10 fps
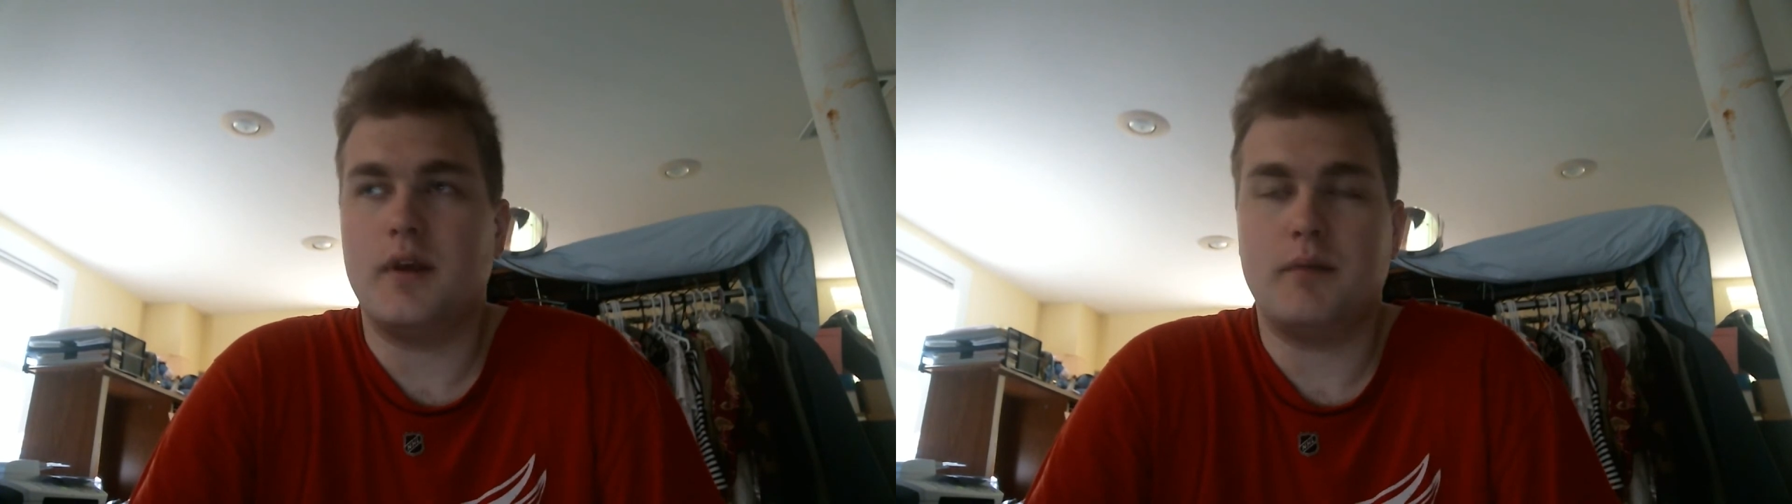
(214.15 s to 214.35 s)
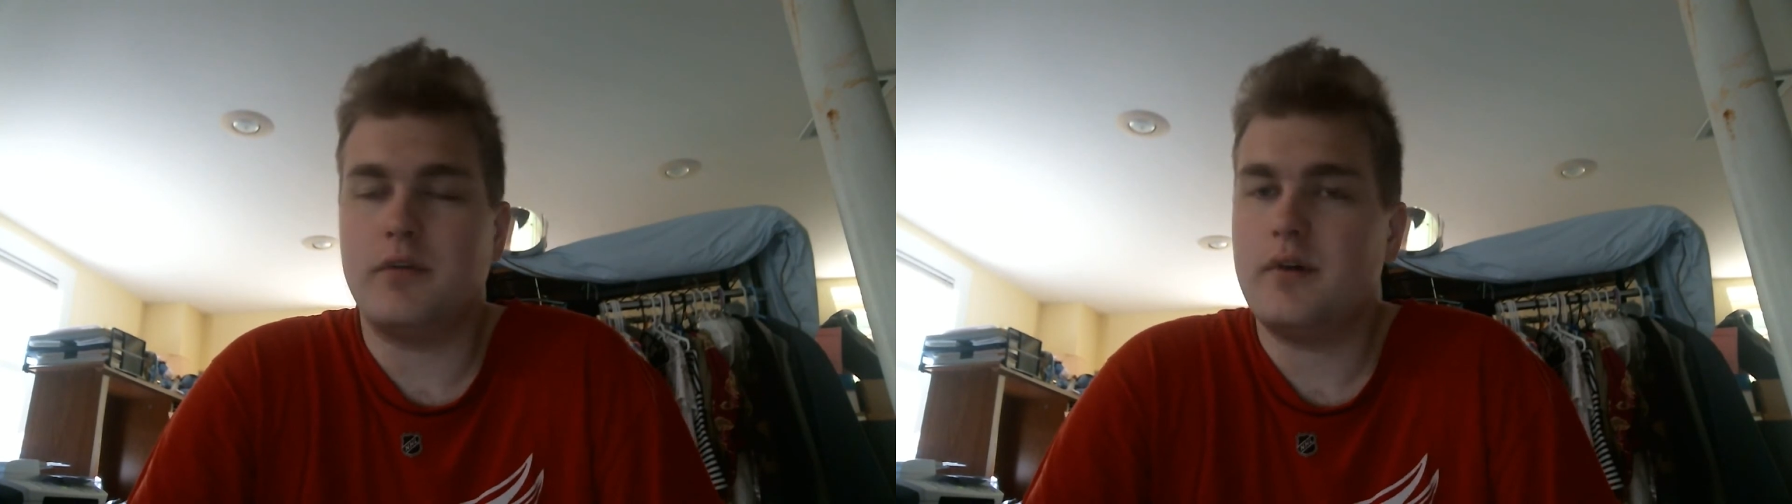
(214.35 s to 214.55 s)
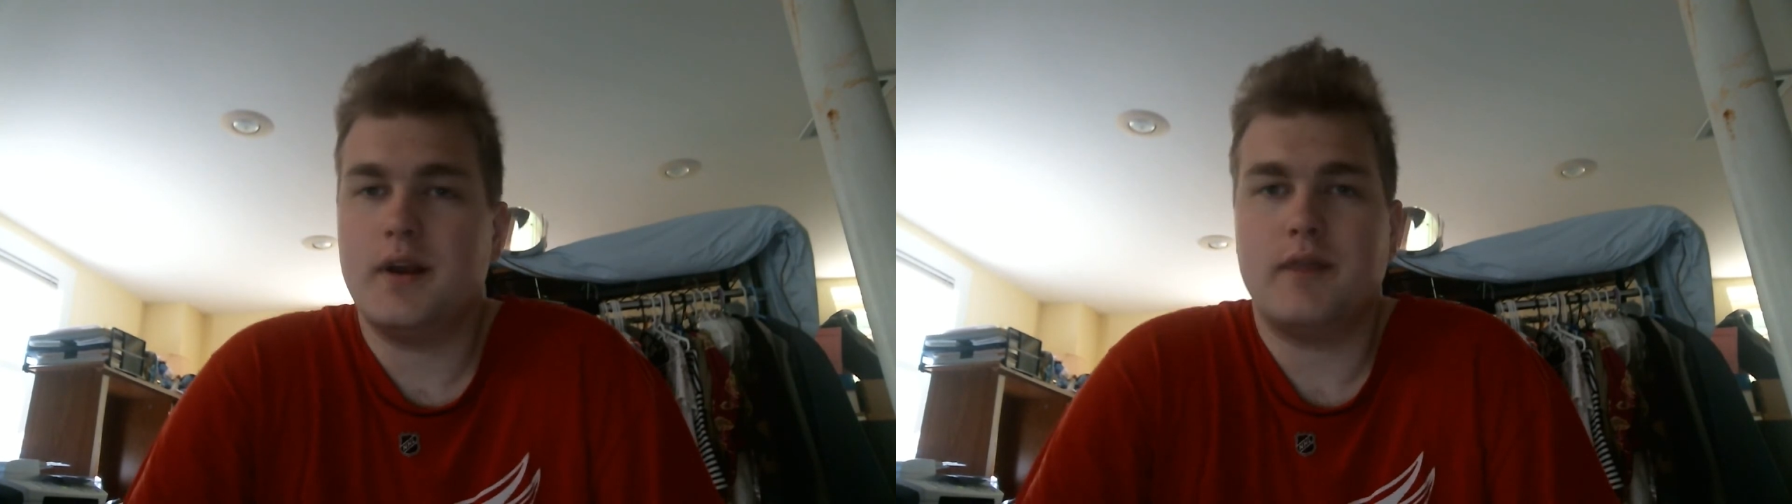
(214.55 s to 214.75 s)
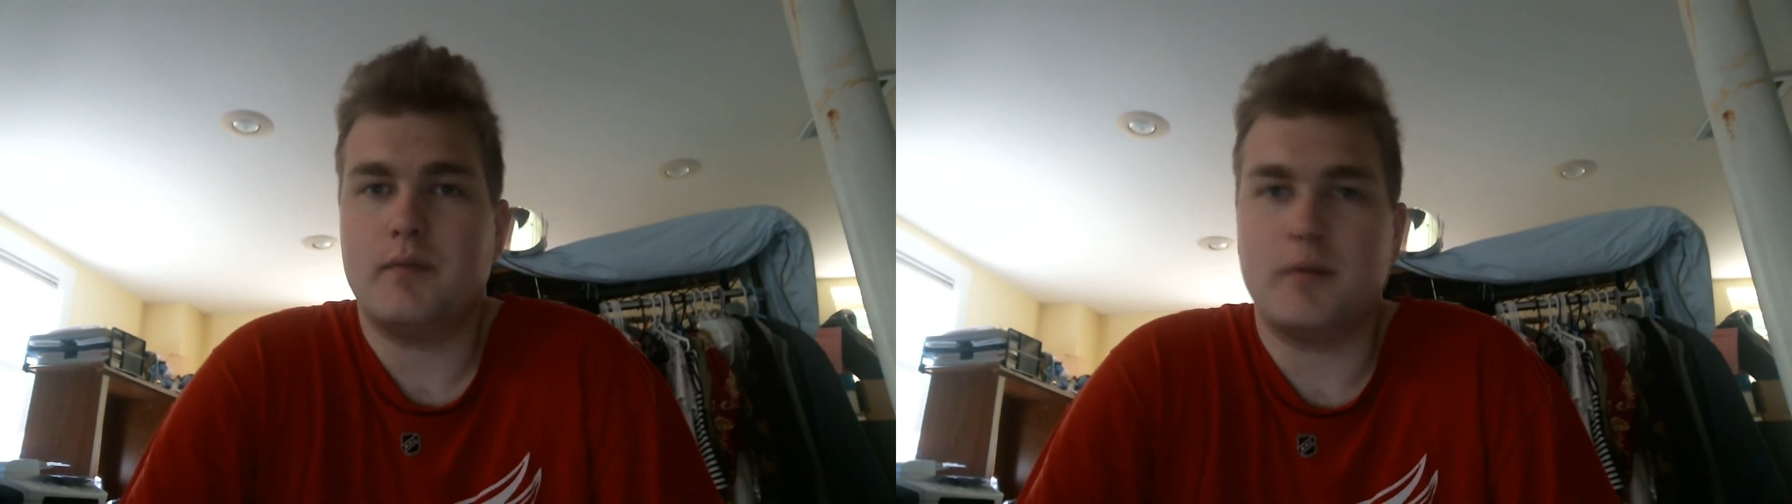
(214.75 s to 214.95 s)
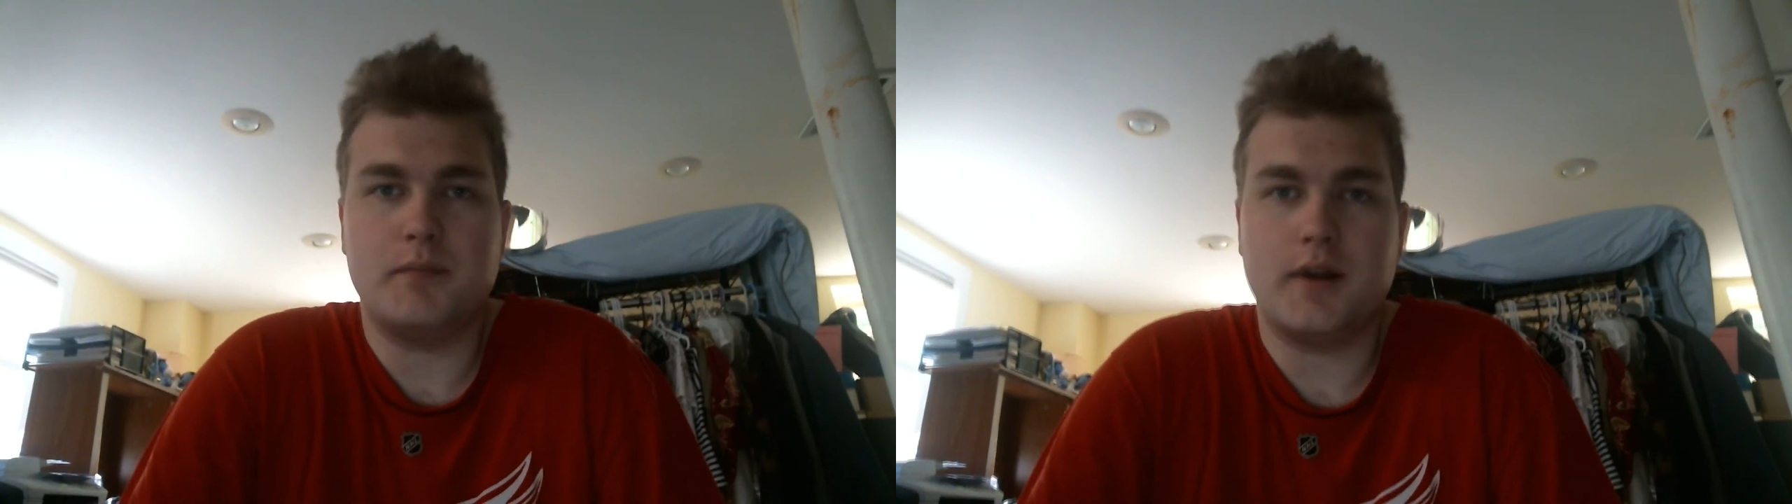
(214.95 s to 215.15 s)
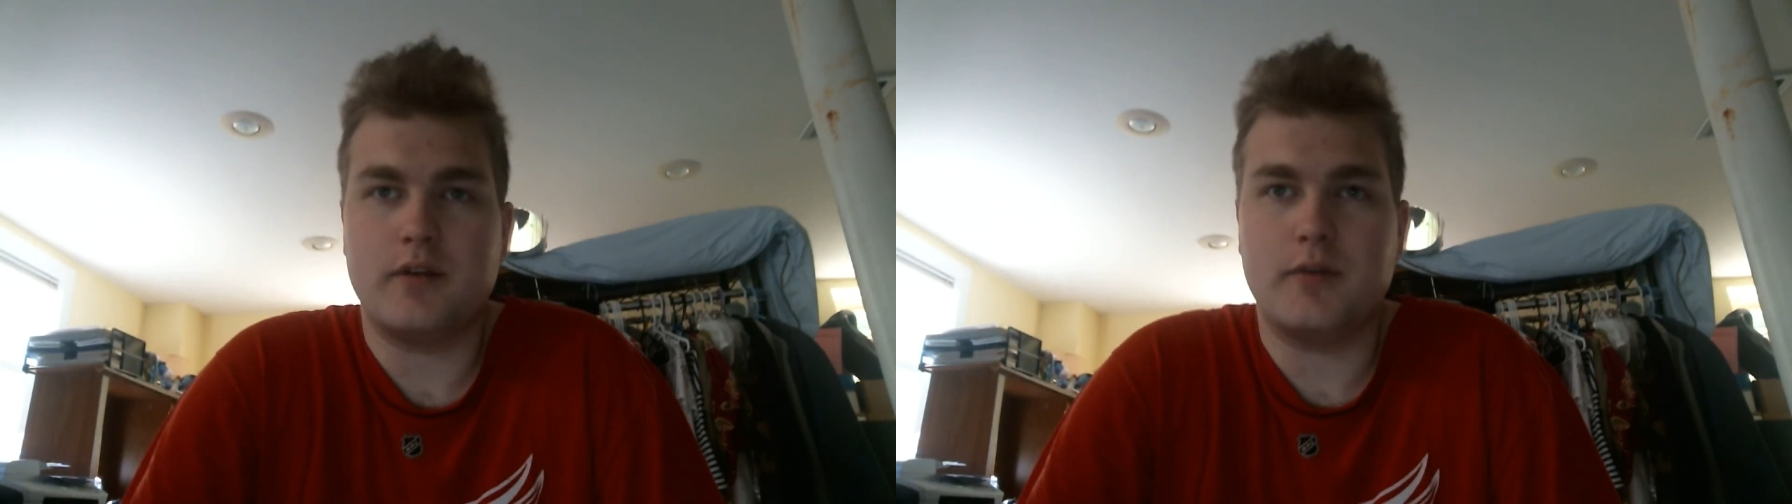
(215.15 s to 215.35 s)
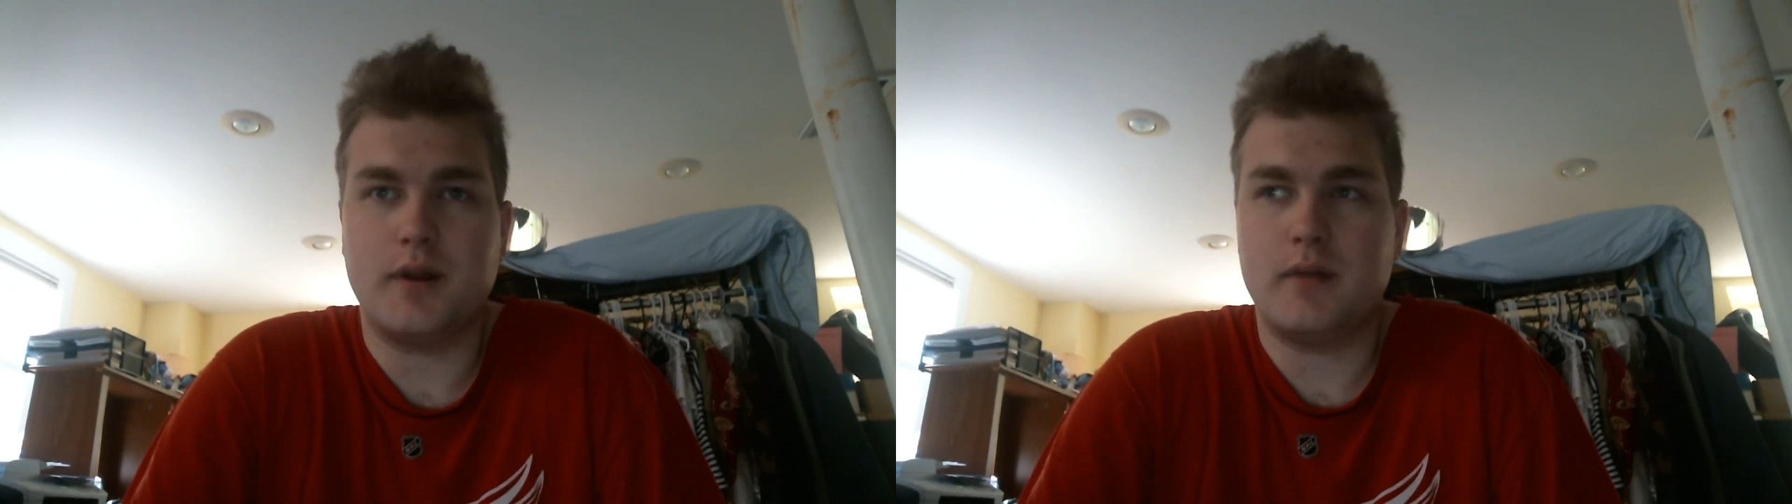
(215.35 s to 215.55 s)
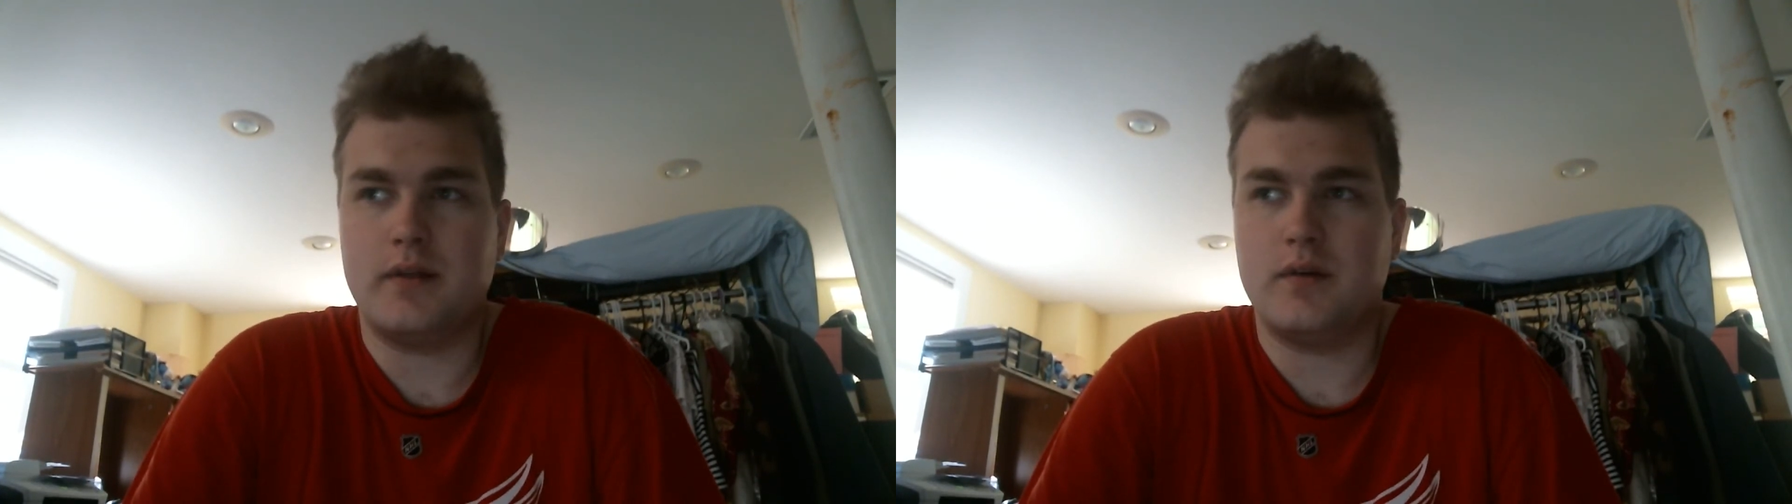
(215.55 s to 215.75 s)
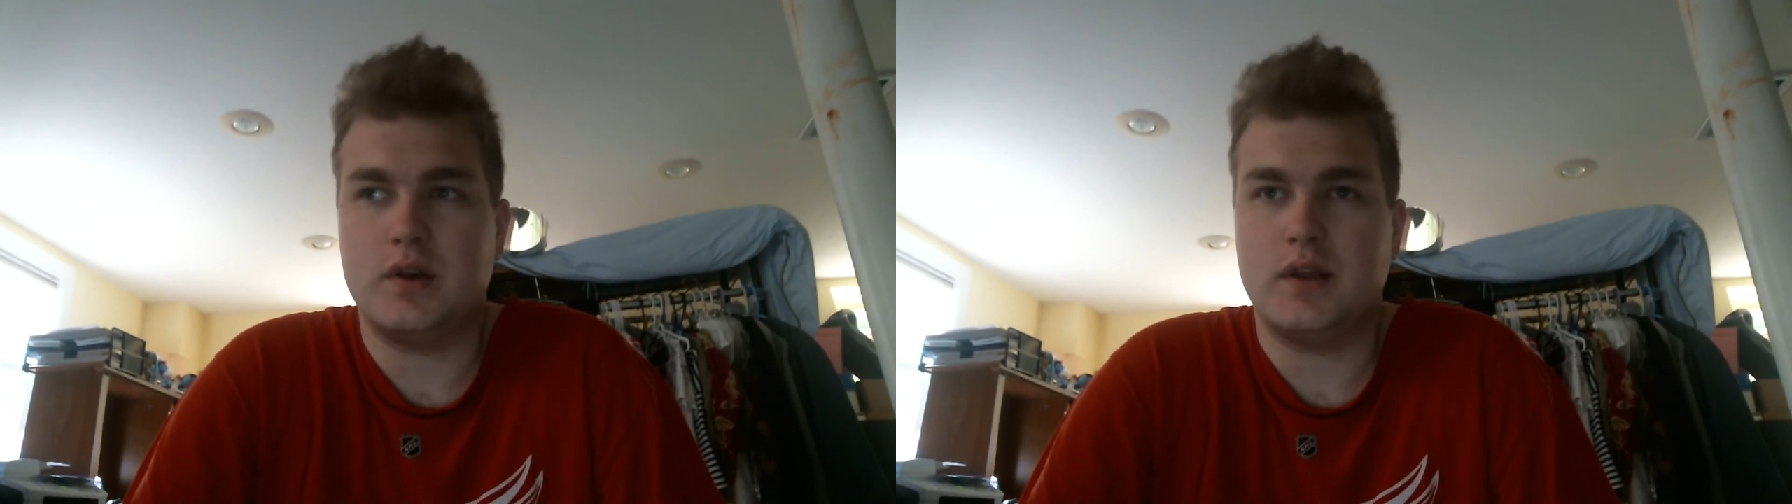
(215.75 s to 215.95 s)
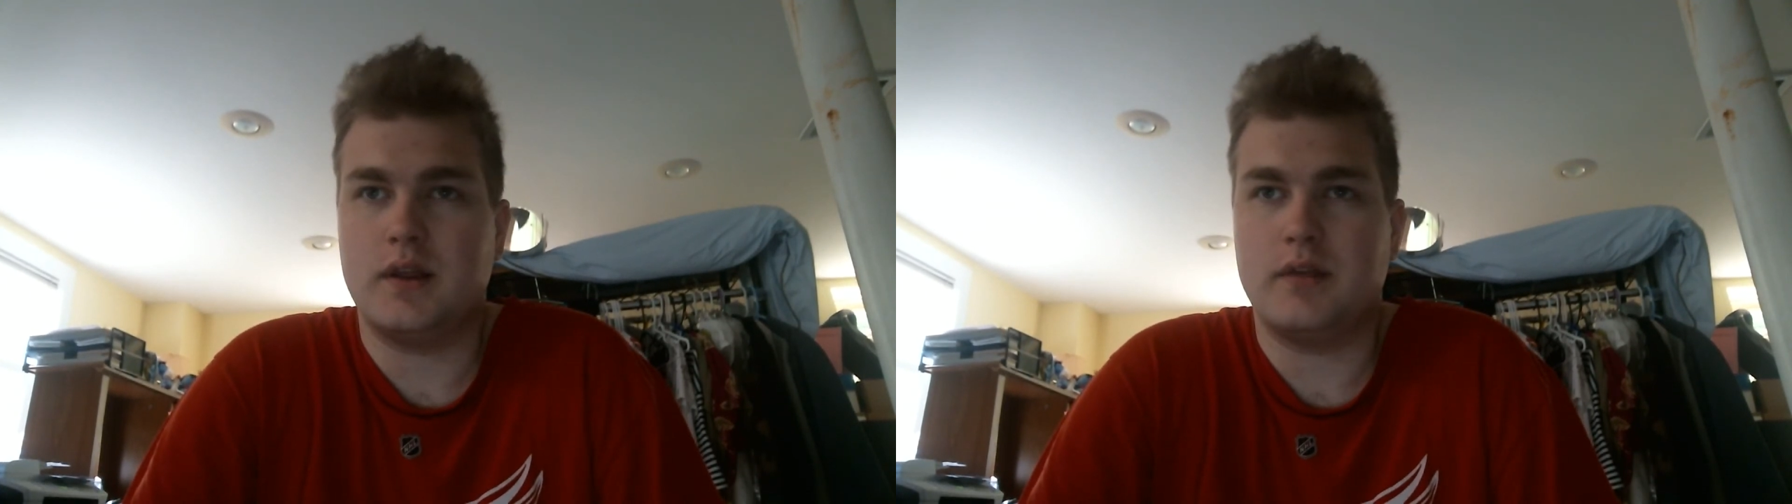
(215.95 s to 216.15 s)
I'm sorry if I'm comparing Spider-Man
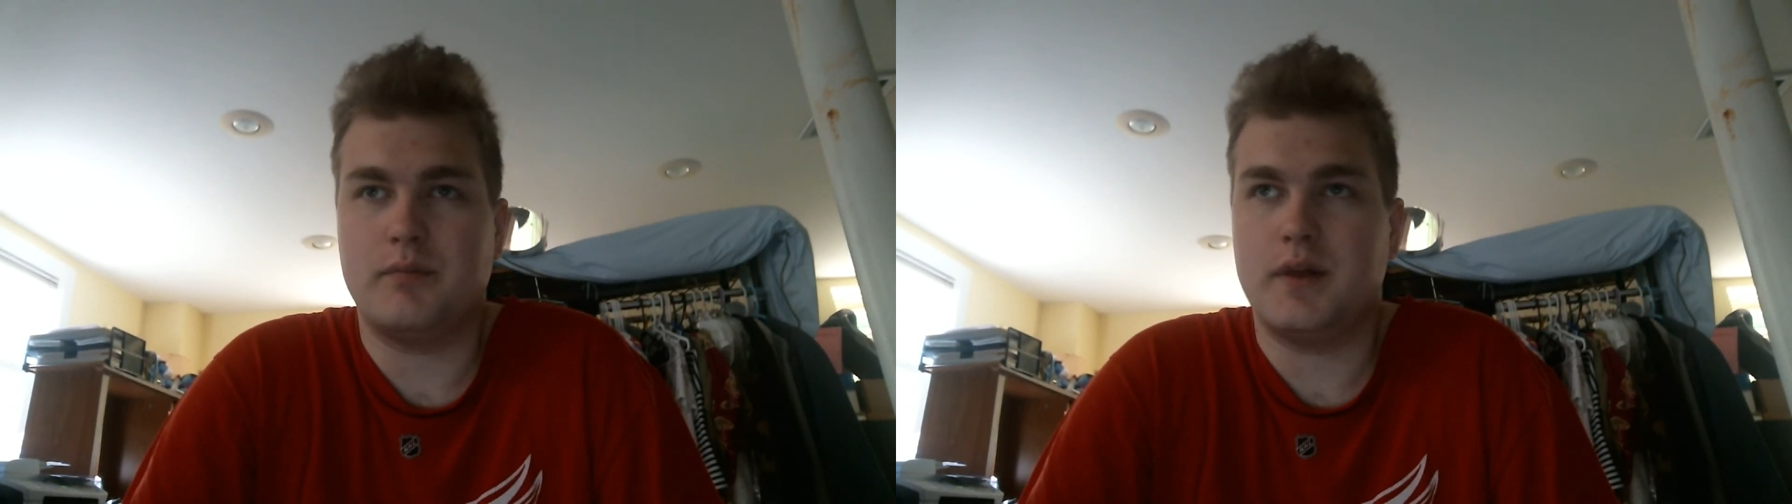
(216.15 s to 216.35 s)
2 to this,